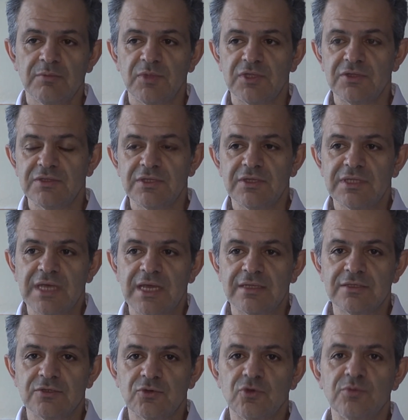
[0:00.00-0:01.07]
But on the other
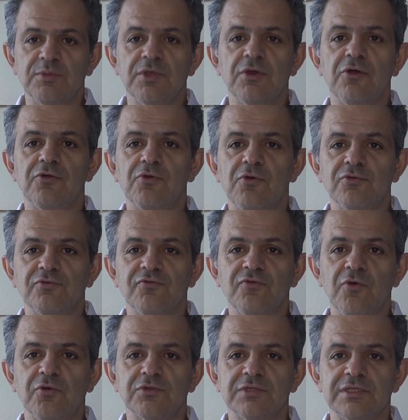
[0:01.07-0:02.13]
hand, it could be our own
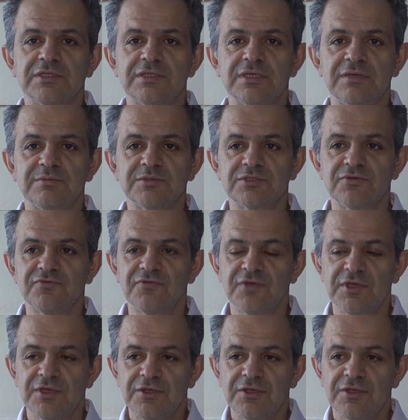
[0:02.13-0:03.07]
fault in terms of